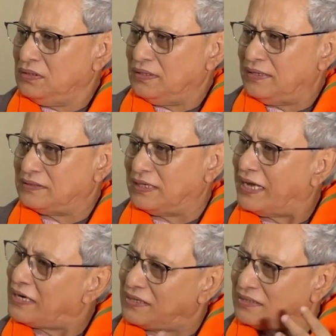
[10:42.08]
And
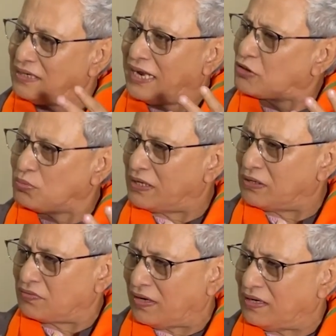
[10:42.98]
they like to make a
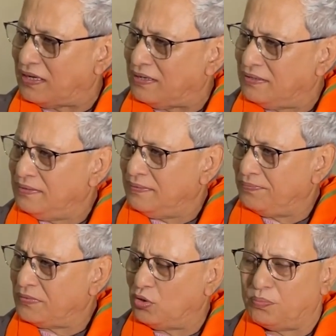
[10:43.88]
lot of halla.
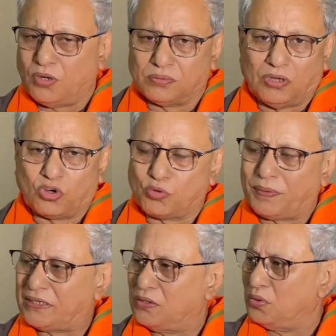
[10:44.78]
They
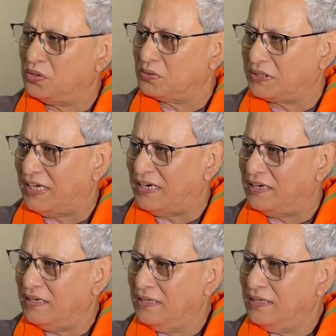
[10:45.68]
occupied a whole hotel,
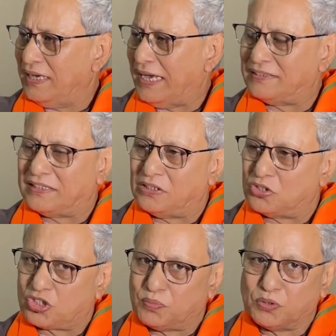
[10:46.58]
and they
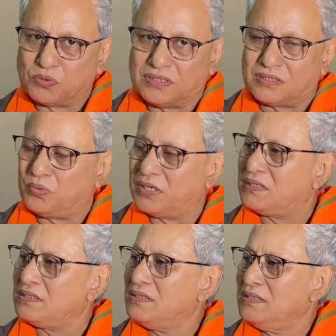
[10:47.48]
distributed what?
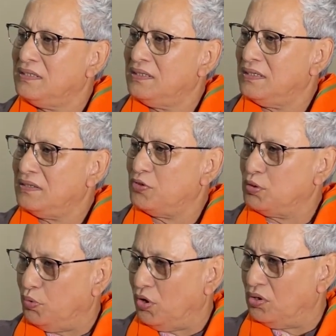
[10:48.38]

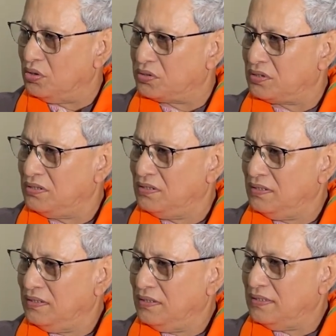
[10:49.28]
Footballs,
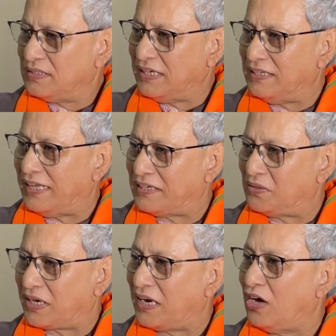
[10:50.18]
saying like,
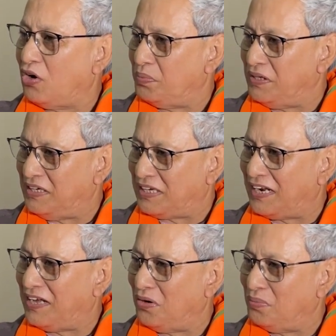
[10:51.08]
khela
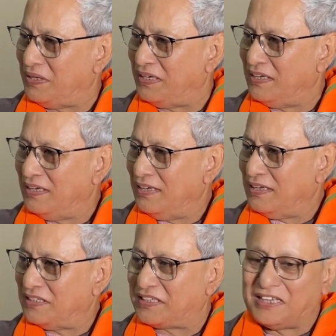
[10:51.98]
hobe,
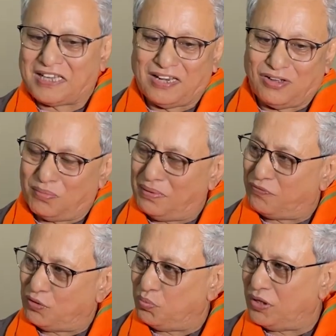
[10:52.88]
the ki khela hobe,
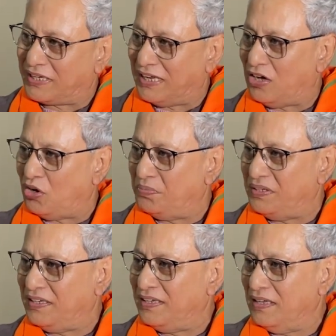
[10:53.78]
football khela hobe.